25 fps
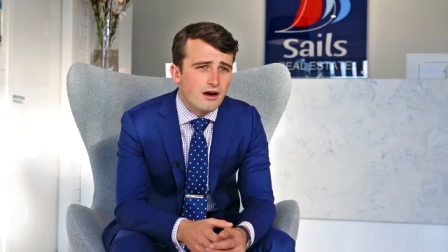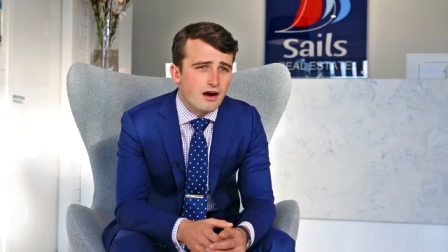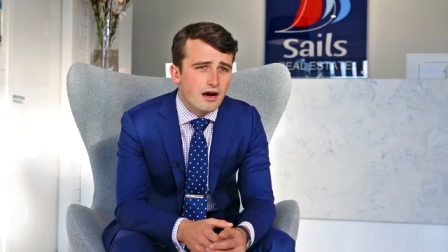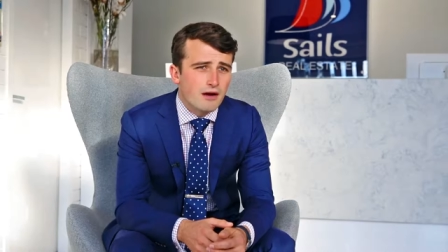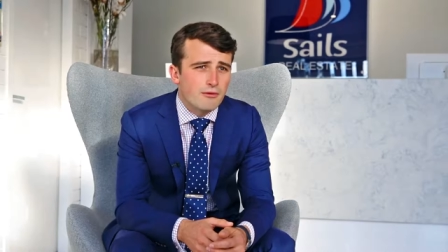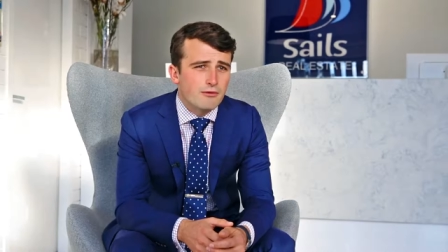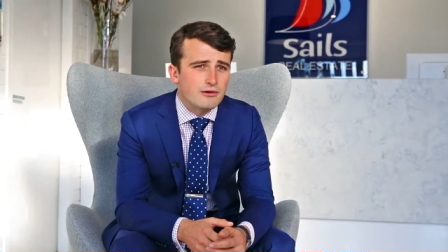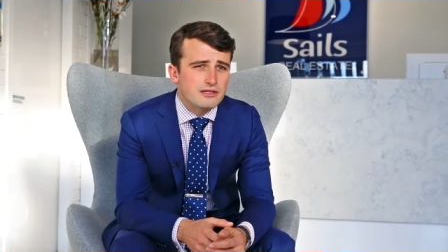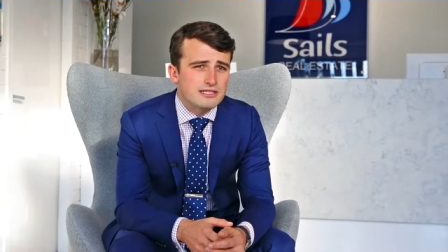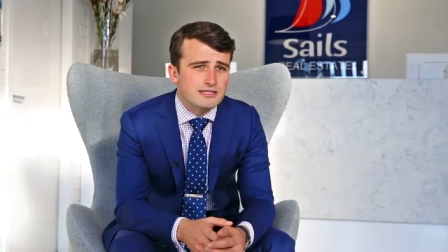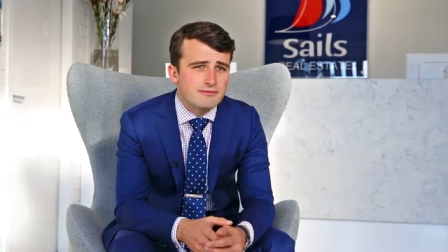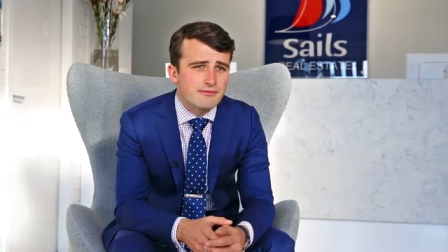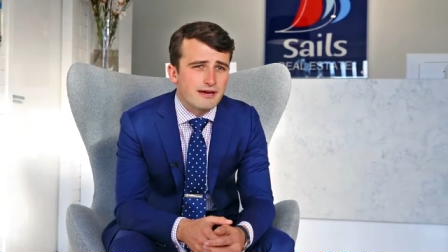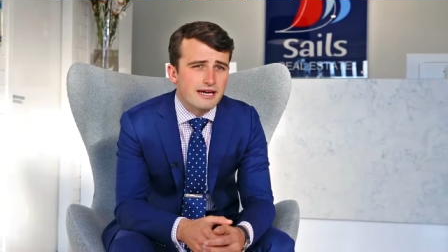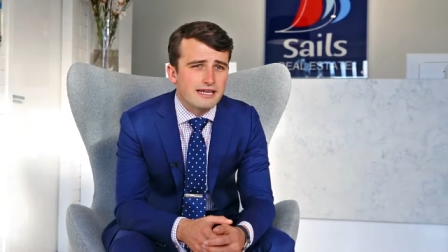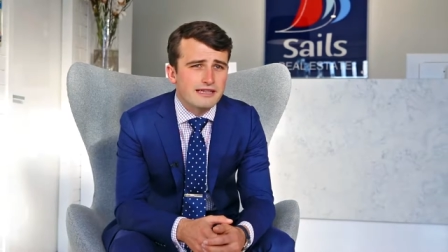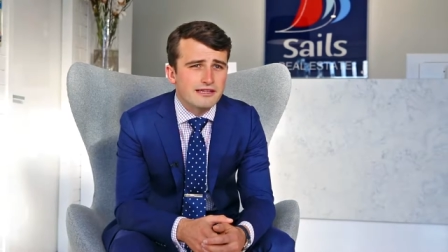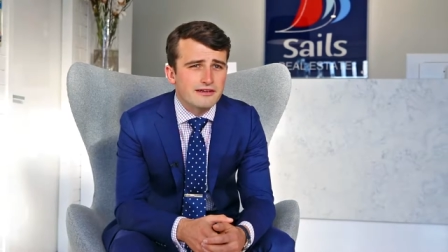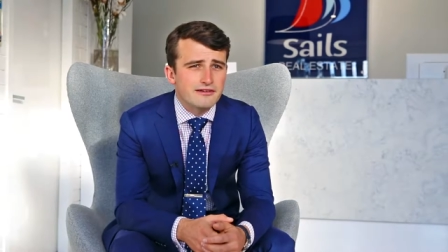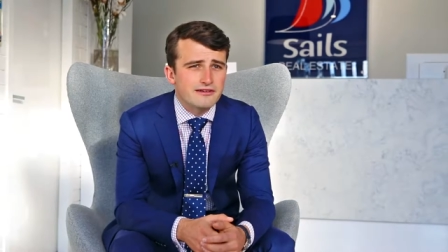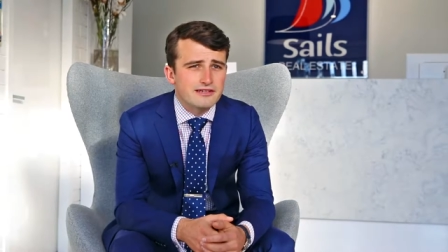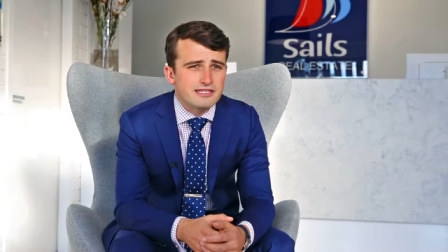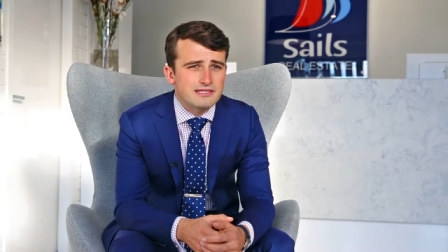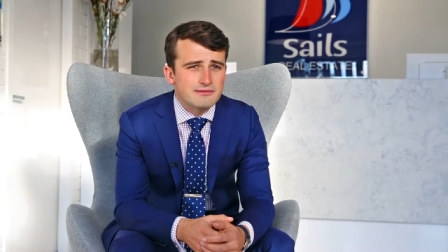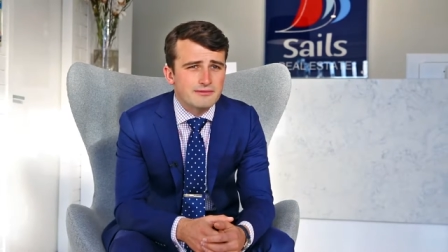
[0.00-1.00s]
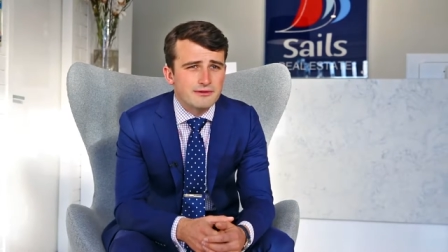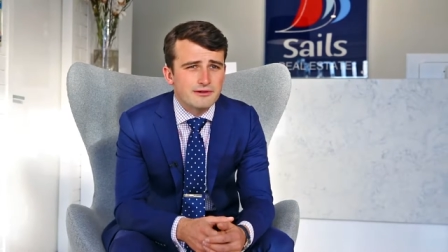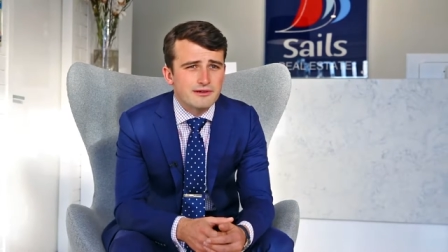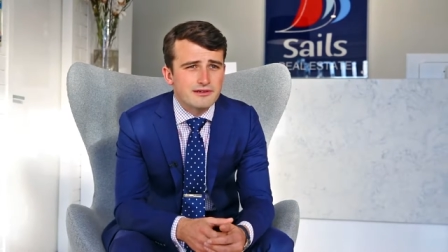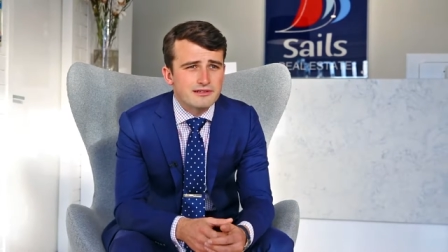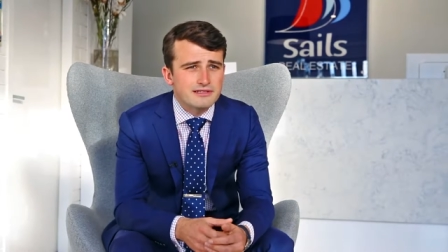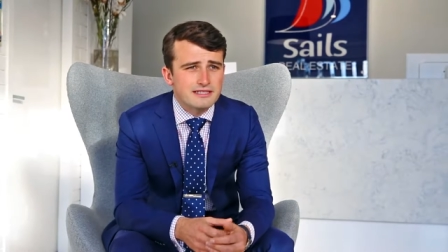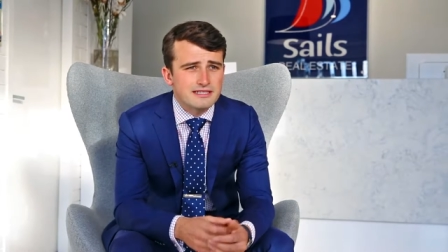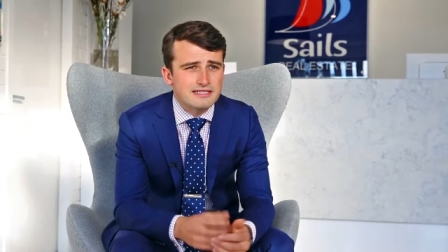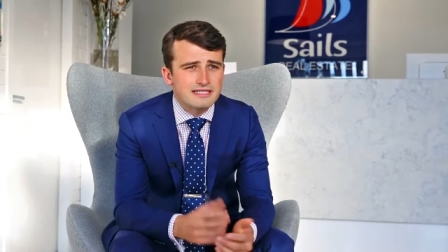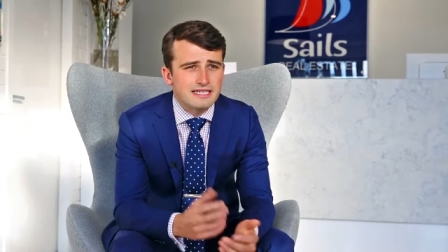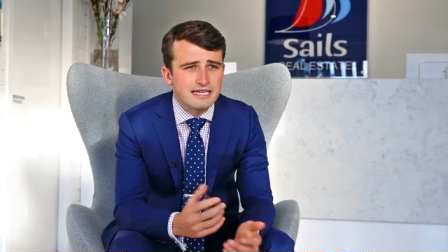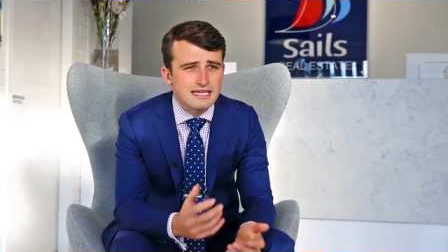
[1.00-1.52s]
I want to make their
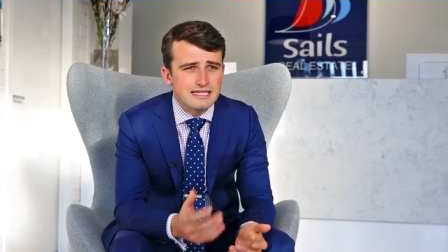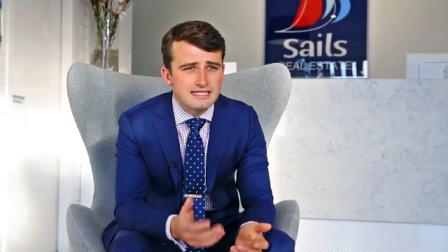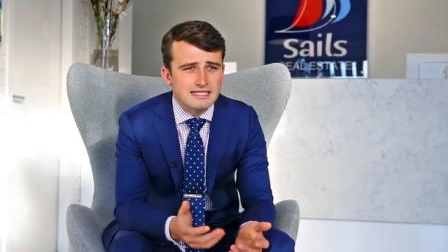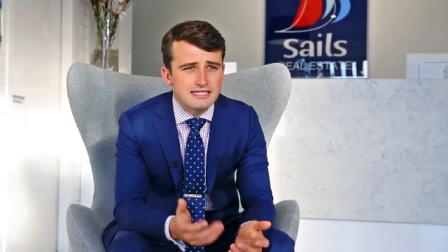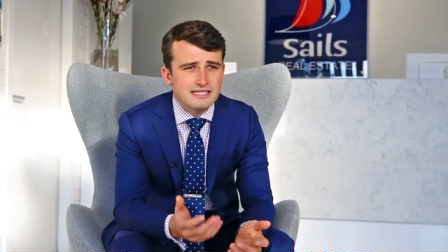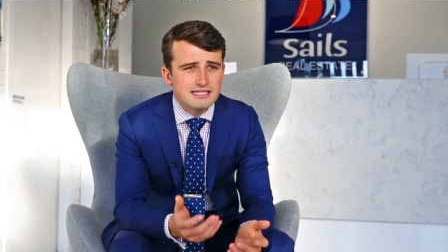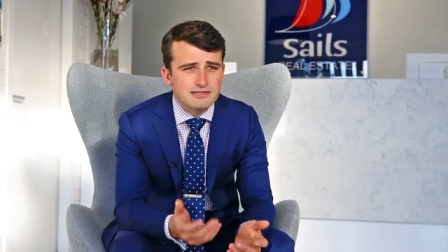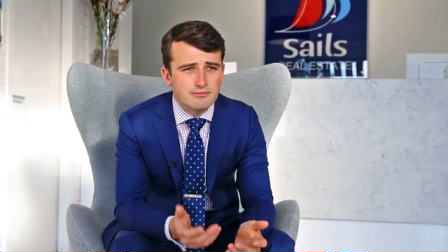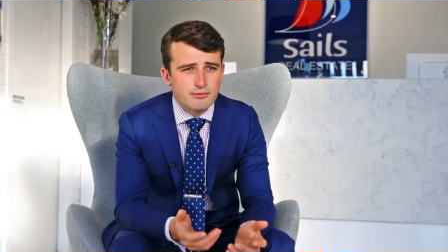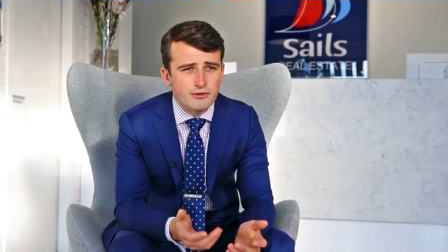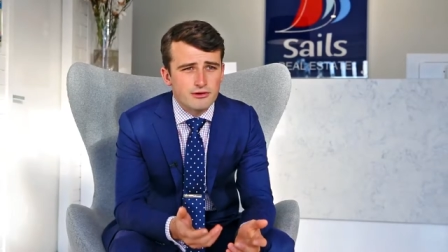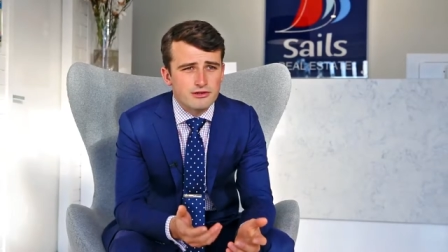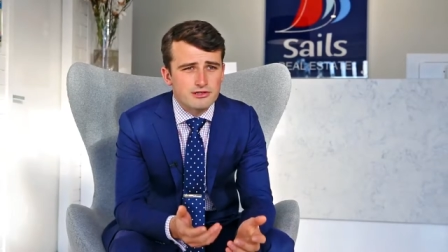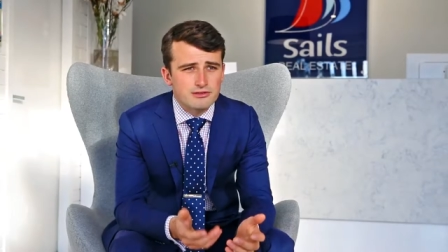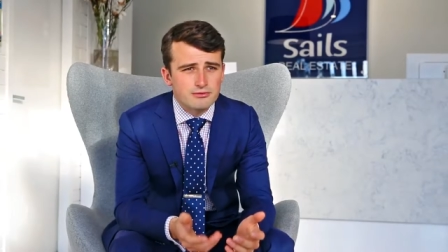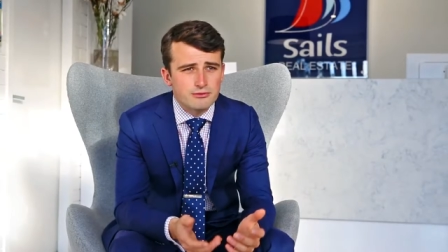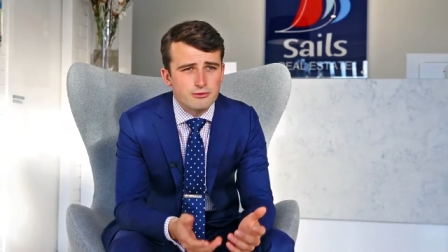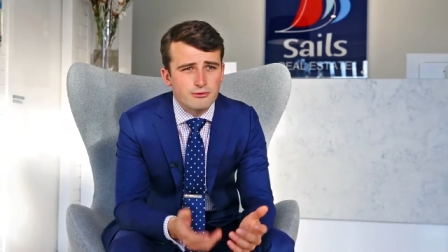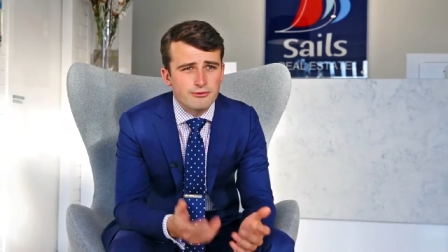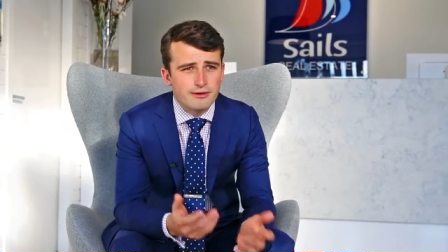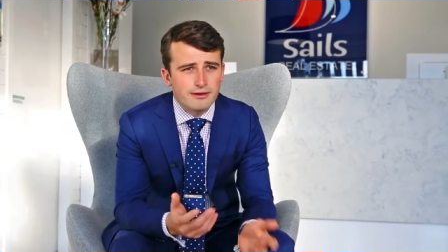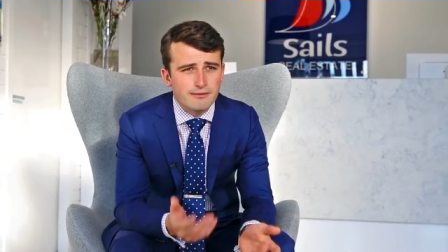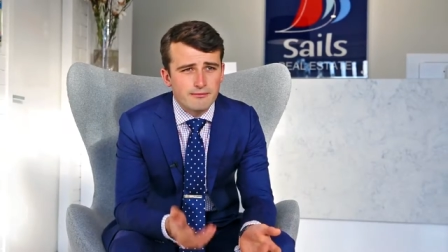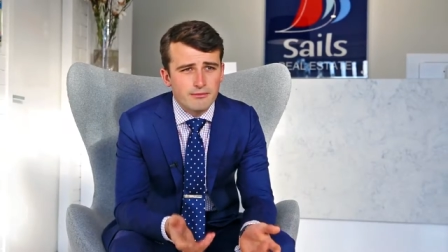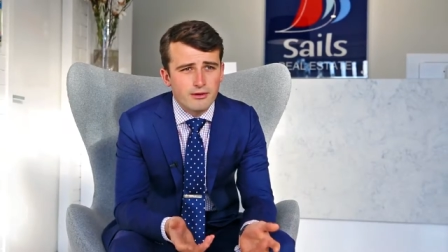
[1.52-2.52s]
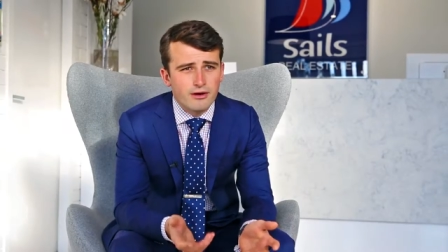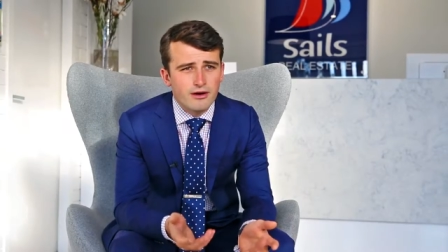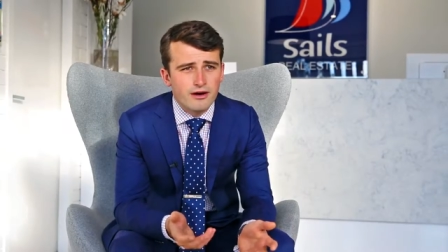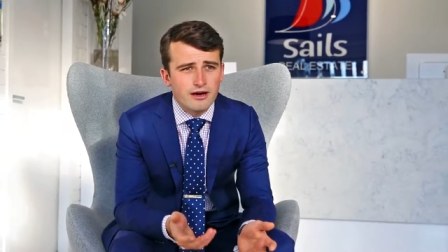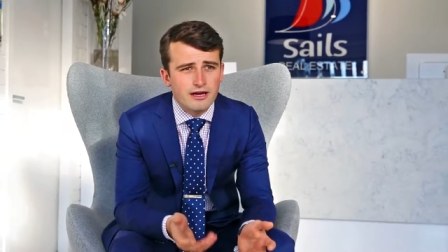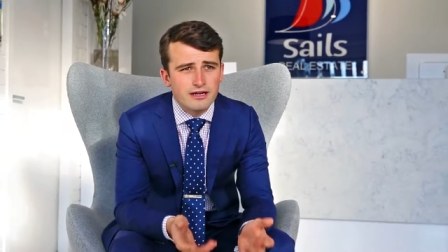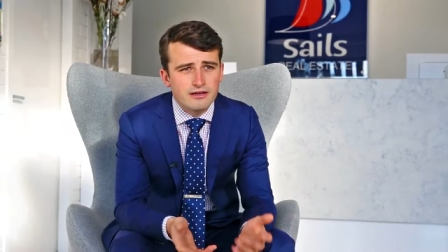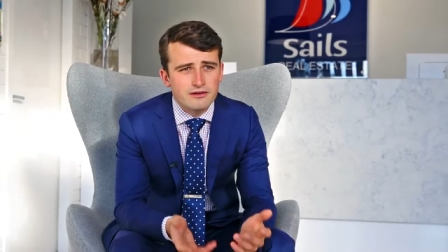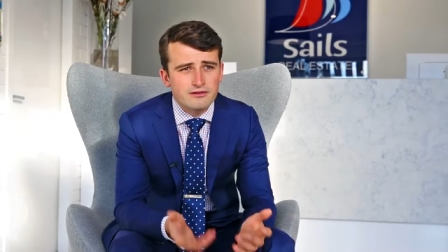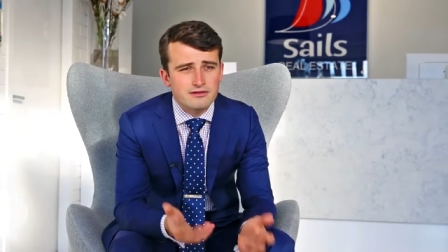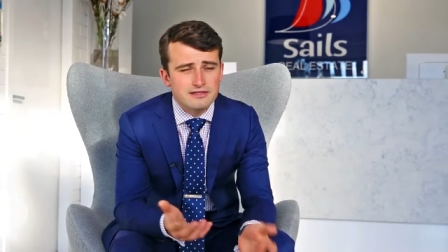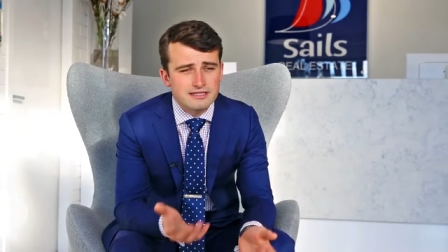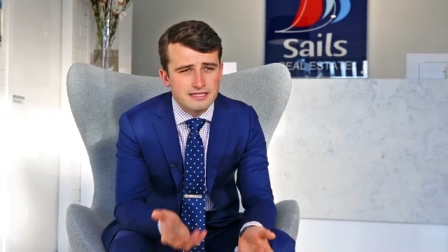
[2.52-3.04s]
experience as easy as possible when
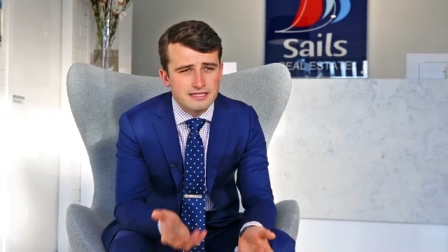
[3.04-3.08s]
buying or